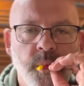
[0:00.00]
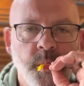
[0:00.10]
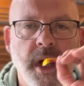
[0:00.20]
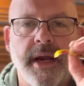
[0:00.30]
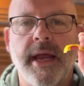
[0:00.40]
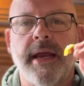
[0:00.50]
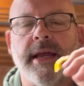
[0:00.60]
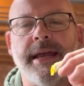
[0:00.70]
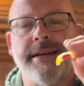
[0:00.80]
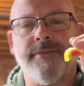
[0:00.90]
And again, to
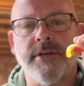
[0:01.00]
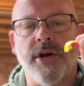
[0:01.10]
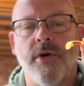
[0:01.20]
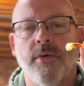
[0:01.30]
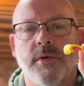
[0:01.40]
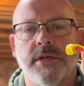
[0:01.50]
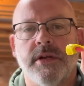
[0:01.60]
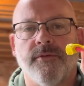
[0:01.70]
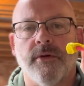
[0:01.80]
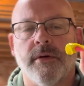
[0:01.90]
get different tones,
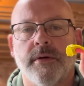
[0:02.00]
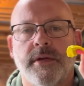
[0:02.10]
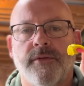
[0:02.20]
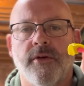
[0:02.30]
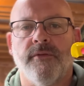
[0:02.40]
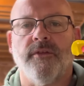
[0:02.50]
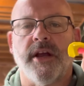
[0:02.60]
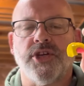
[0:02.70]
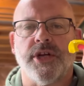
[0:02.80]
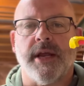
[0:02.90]
different
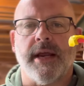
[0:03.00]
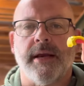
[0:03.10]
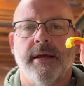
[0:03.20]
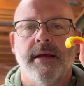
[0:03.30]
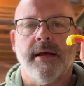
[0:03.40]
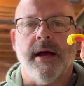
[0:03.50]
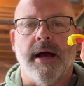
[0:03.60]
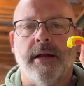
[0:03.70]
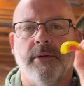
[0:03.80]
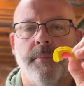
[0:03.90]
inflection in it,
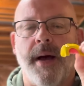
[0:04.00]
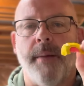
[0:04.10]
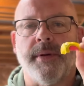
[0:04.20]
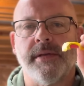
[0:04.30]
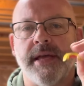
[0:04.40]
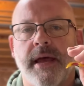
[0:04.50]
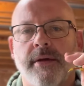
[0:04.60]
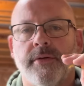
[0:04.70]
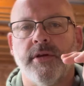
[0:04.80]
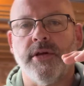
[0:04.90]
a little popping
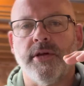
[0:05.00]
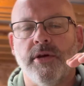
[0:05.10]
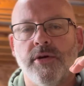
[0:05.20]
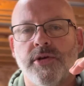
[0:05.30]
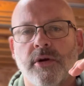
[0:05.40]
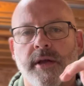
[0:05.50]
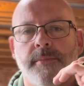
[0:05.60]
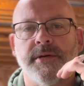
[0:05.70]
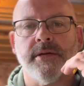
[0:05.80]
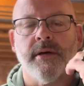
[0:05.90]
sound, you use your
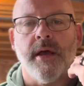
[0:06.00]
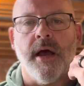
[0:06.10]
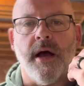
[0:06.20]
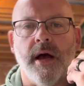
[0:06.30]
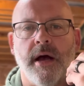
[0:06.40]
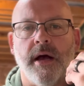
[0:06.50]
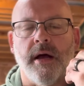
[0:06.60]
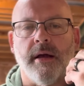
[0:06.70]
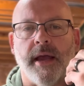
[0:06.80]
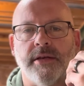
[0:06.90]
lips
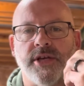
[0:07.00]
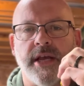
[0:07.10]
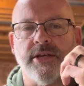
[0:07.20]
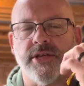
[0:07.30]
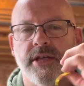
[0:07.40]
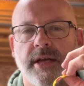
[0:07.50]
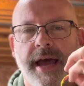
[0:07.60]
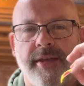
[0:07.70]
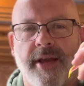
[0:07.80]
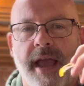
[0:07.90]
and change the
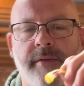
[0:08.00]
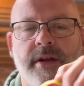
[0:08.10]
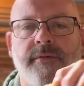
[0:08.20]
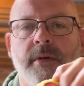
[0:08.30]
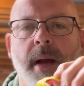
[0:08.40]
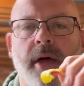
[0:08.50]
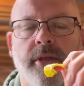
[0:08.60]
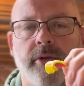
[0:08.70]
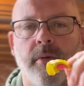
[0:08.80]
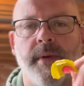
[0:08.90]
kind of the cavity of your mouth a
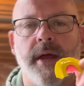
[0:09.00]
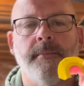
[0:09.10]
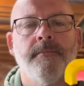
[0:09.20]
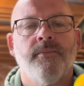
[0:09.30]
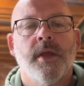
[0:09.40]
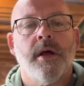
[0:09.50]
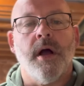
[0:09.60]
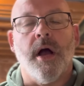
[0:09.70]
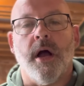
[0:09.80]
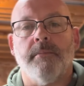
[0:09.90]
little bit.
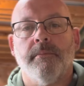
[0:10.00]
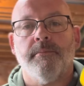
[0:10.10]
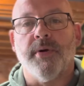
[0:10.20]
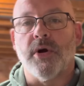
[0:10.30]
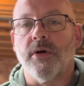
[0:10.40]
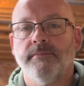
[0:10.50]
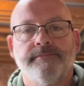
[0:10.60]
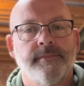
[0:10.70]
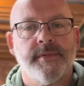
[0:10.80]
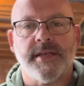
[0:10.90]
Purr,
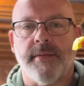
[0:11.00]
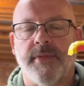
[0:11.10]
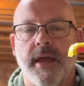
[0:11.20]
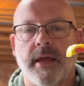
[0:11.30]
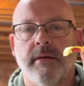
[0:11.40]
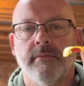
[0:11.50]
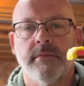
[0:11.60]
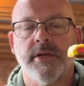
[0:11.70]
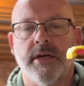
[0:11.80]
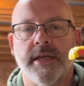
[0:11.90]
same thing.
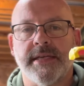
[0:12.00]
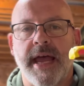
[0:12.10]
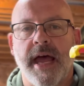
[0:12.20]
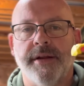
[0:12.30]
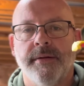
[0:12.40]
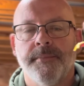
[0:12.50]
Tongue is down.